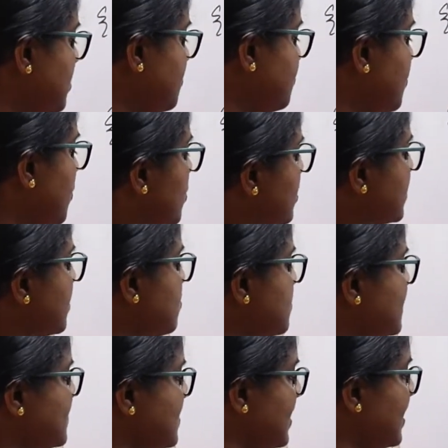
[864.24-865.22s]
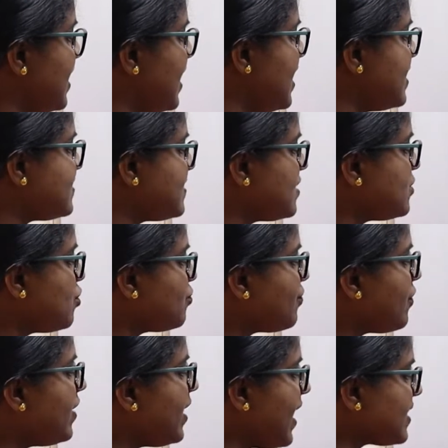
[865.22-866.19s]
the fourth question? Set of
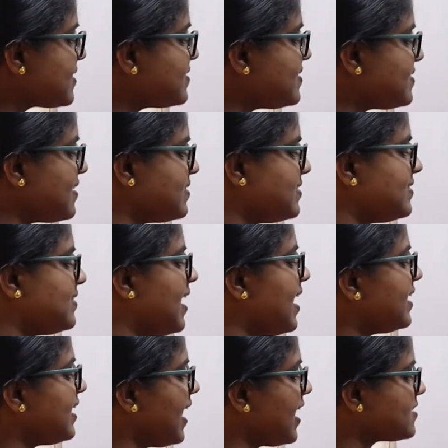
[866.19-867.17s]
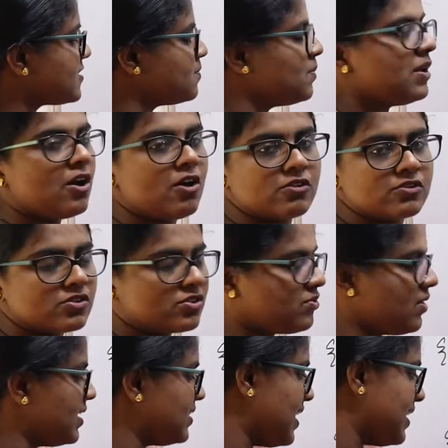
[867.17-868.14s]
all x such that x belongs
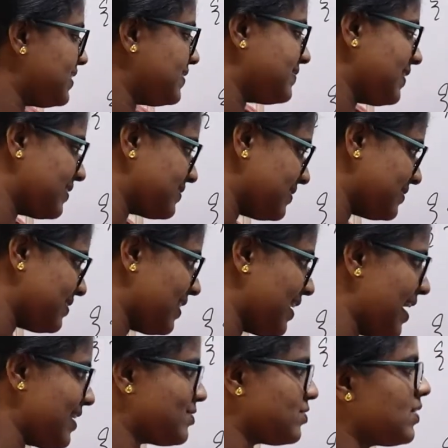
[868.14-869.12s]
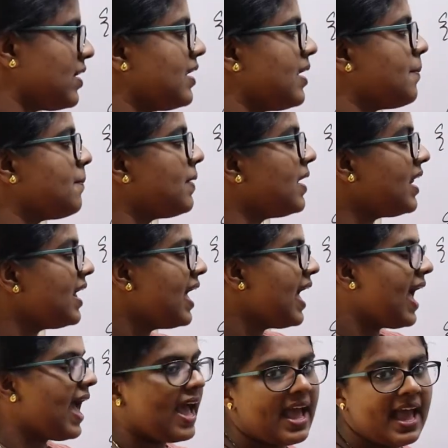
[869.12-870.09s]
to n, that is x is a natural number
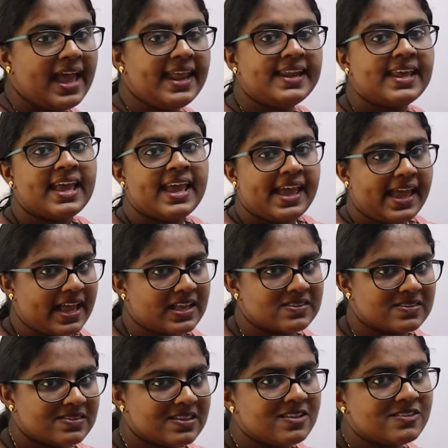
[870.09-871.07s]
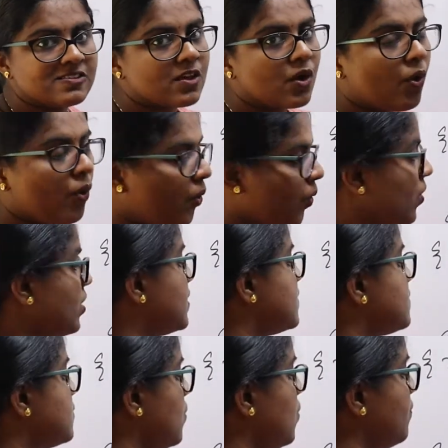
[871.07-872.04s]
and x is odd.
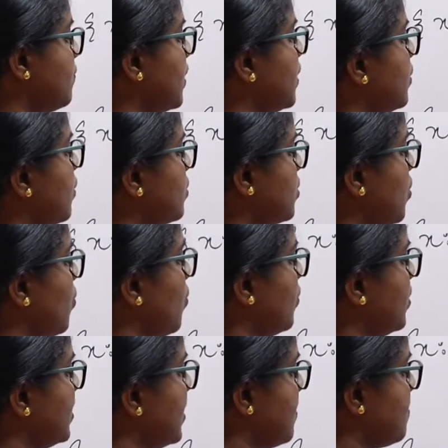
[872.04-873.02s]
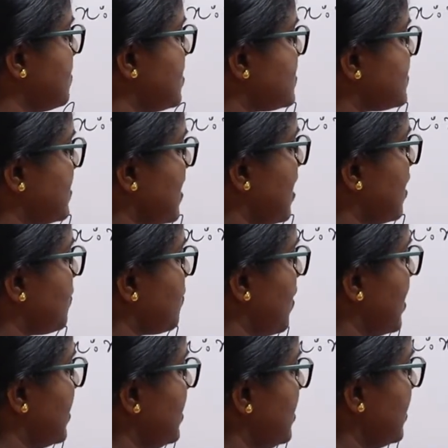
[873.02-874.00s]
So we know the odd numbers are
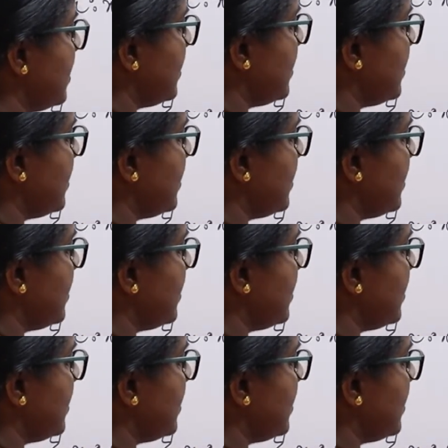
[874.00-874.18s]
1,